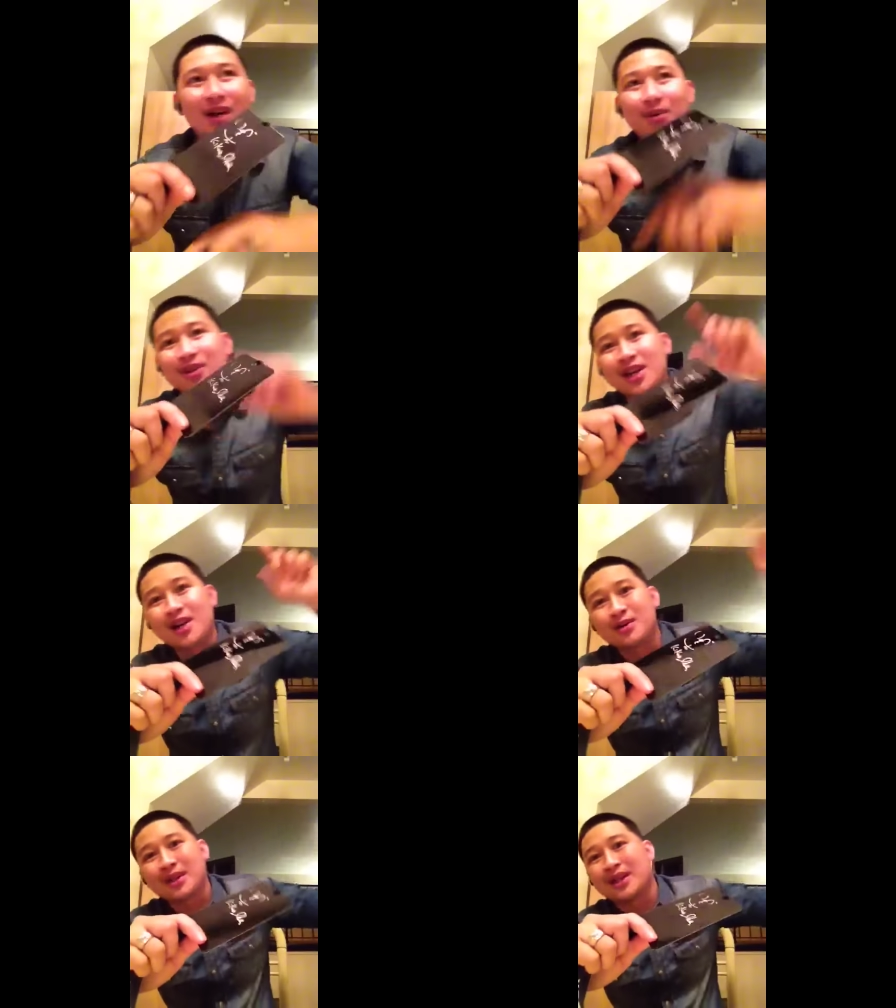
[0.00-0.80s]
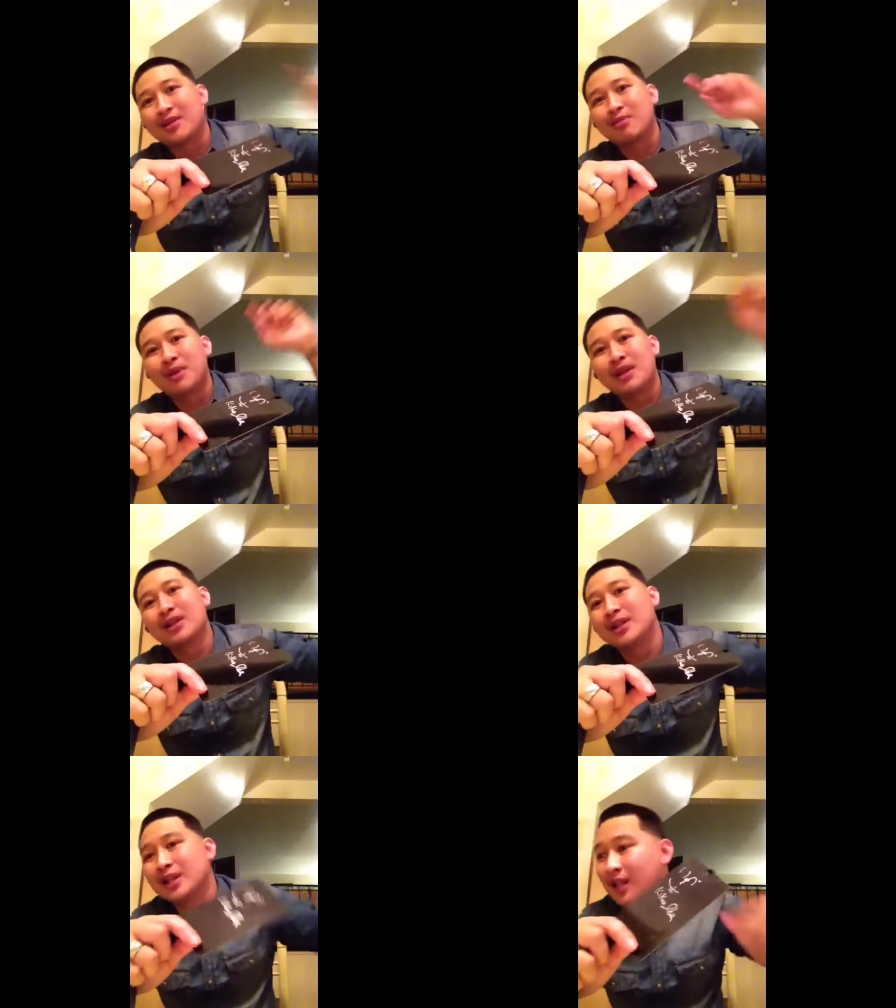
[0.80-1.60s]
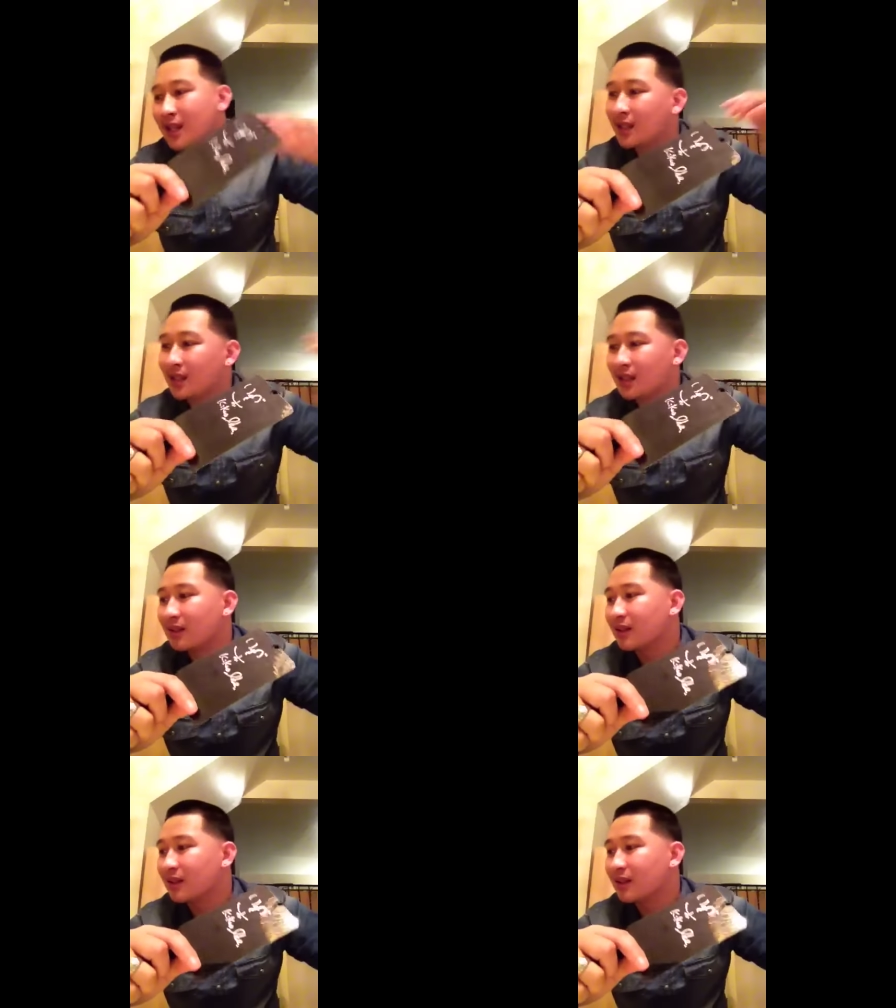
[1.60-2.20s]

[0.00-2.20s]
I was out, like, mingling and,